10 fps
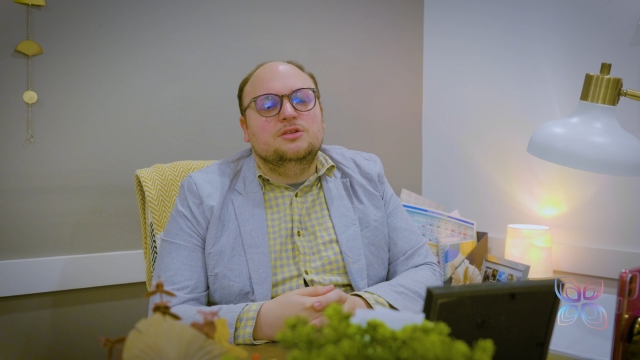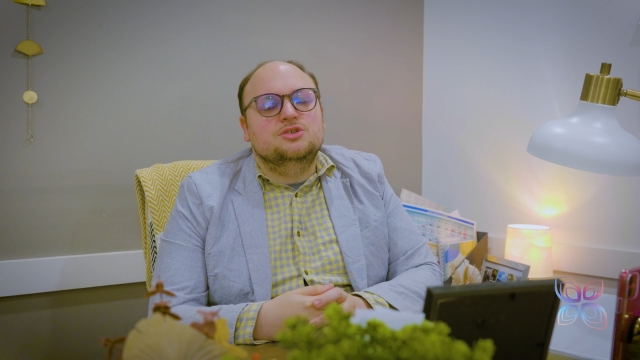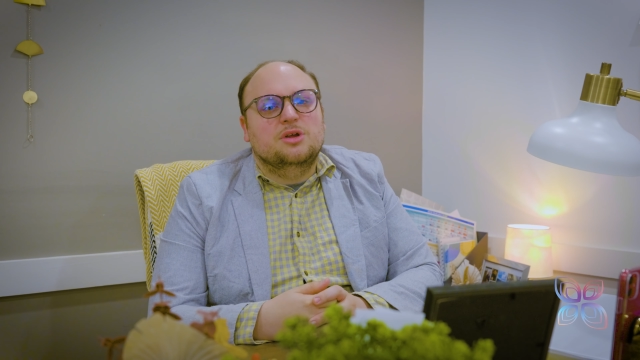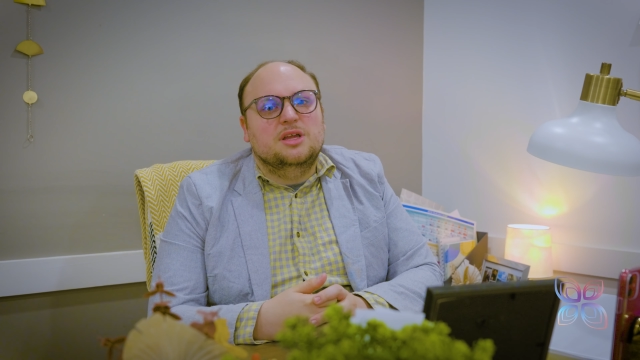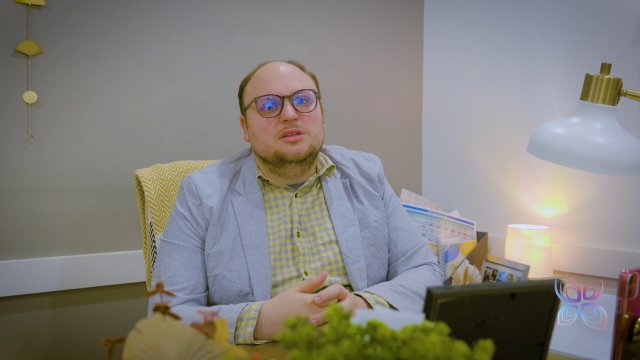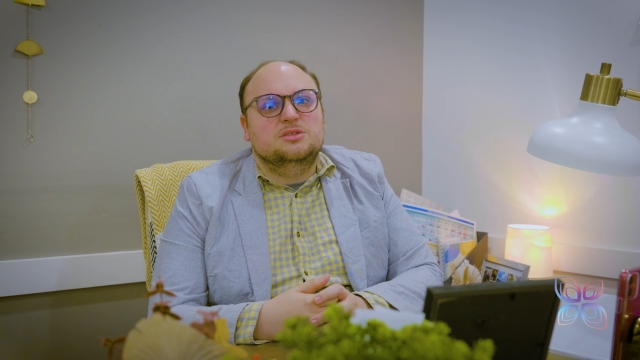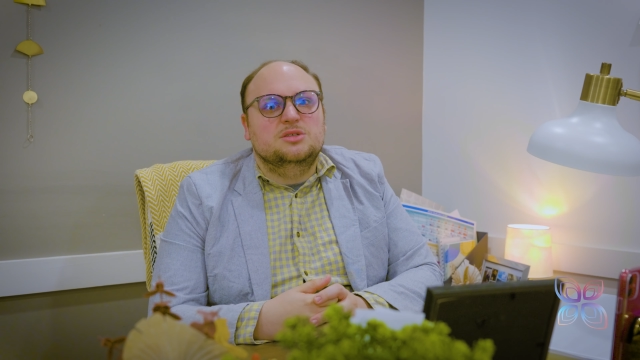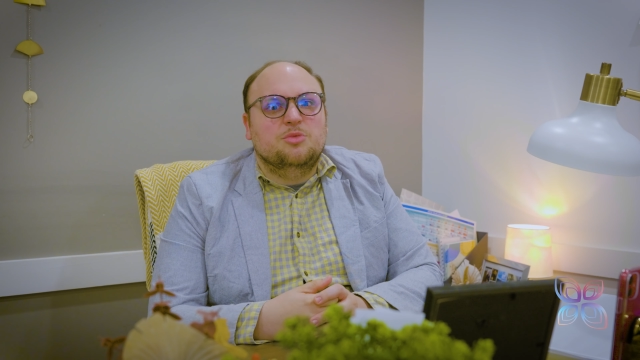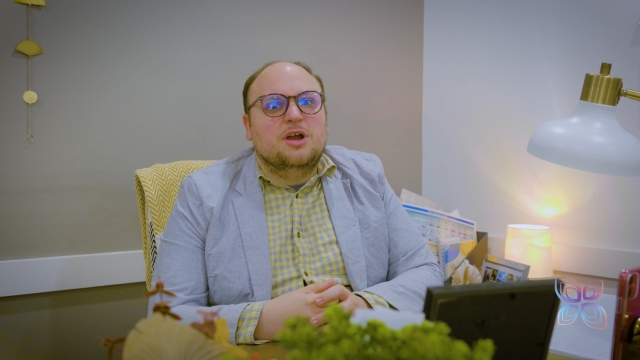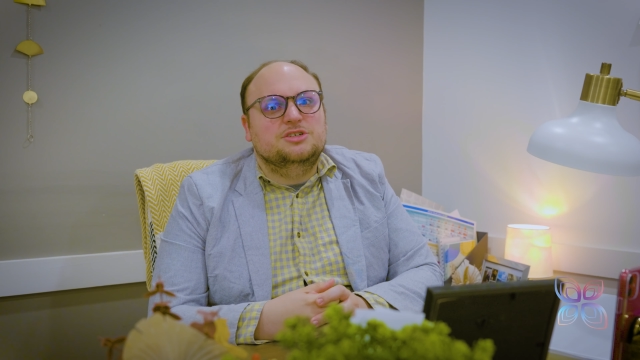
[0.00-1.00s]
during
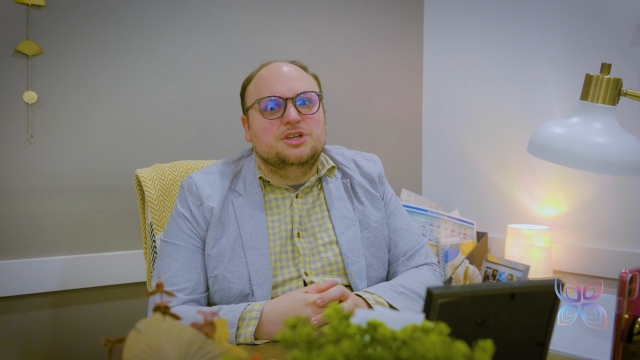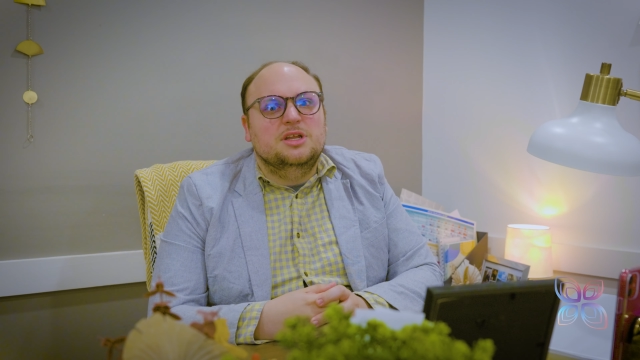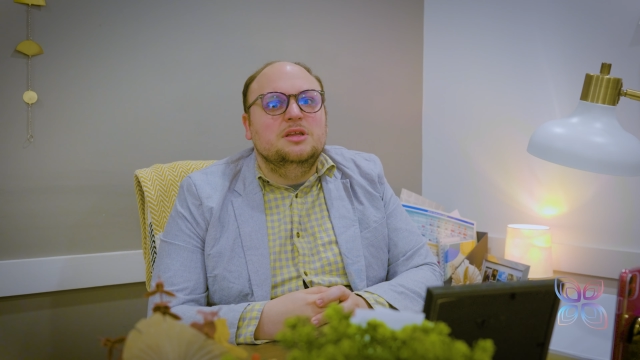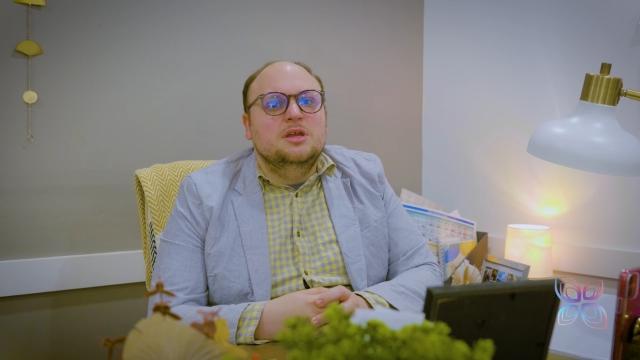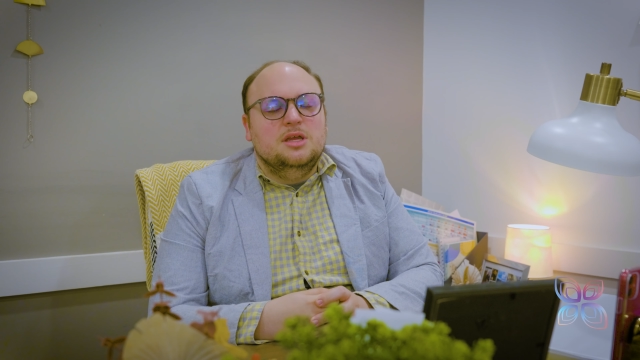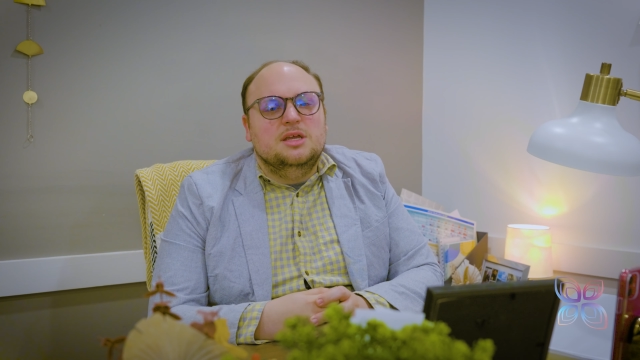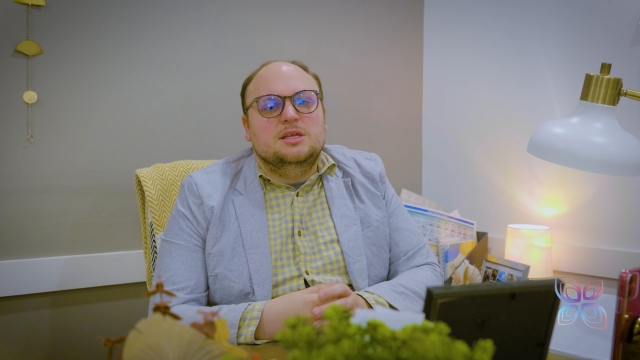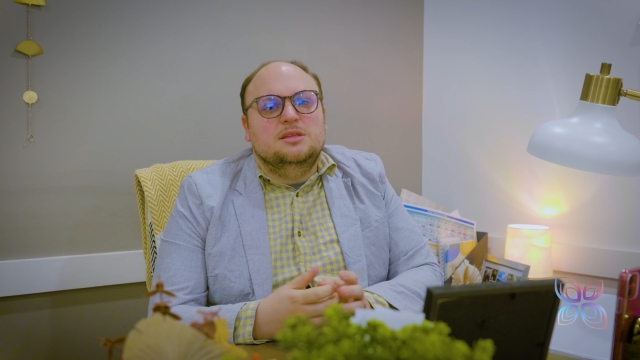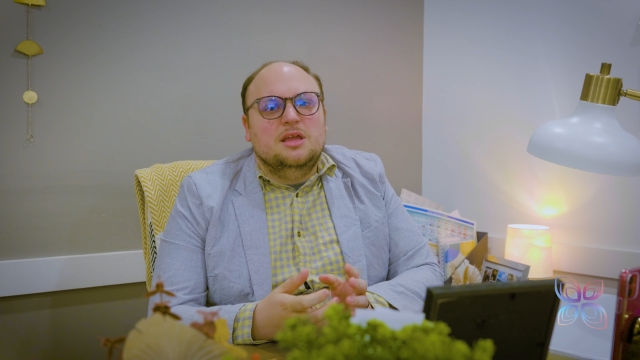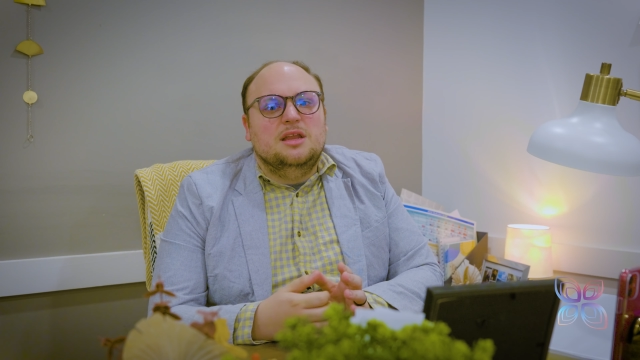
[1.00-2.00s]
depression
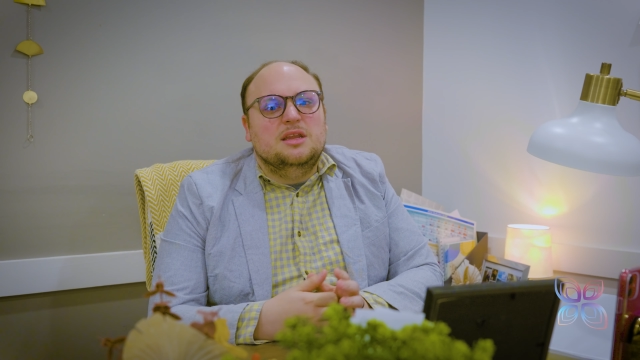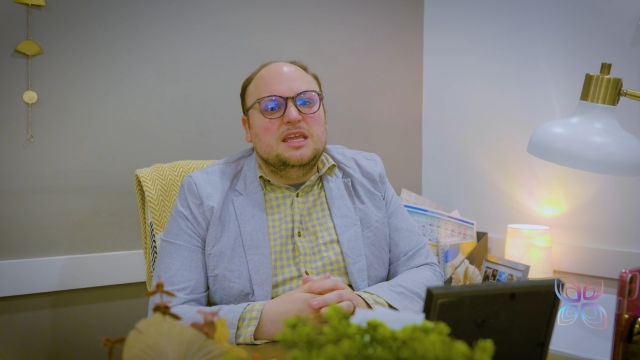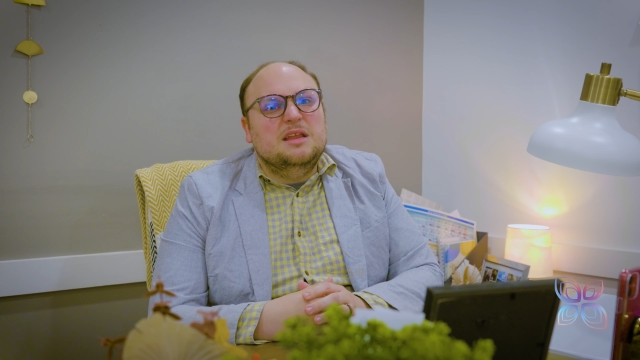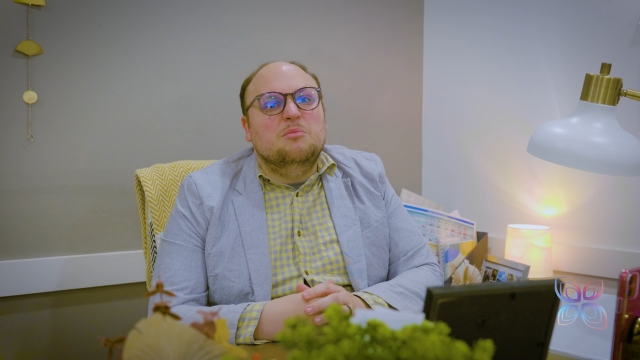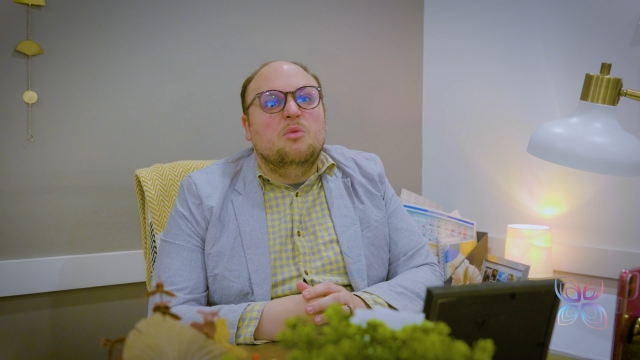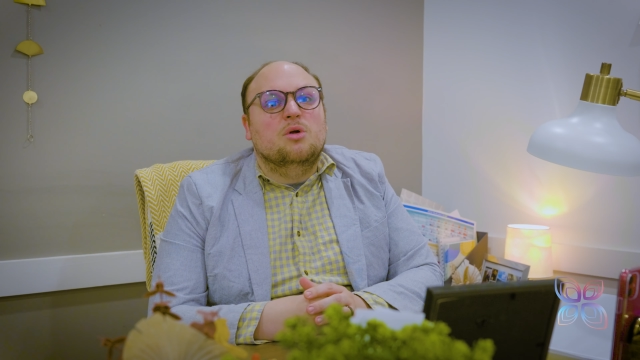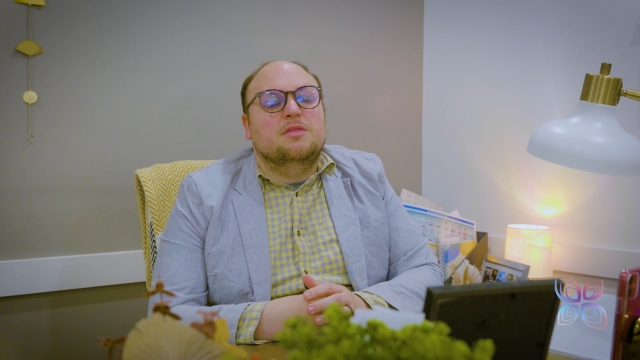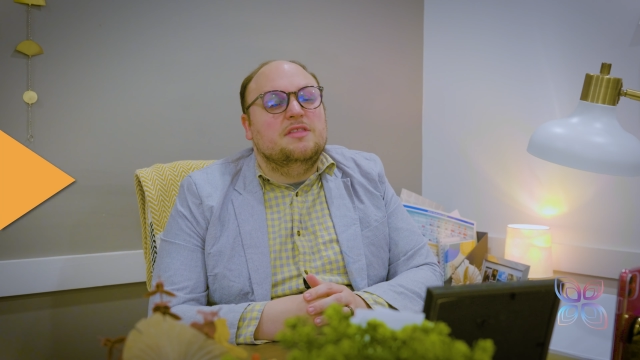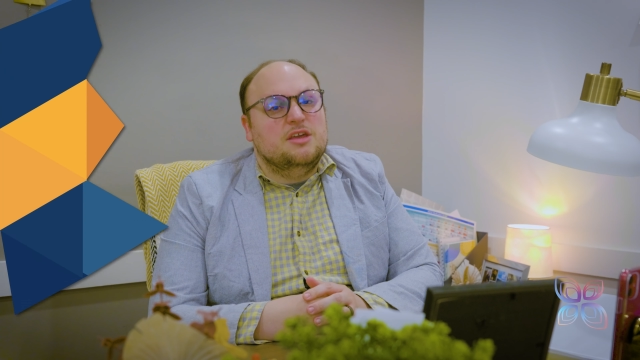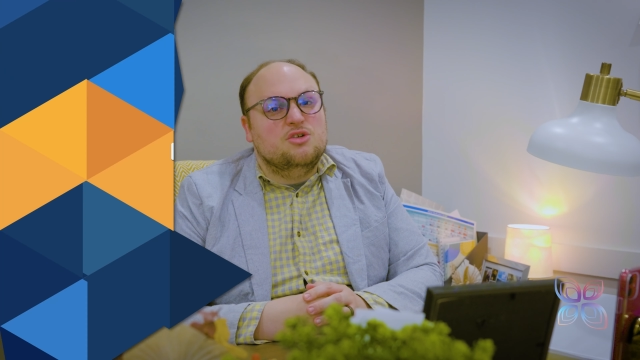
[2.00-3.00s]
and eat more than they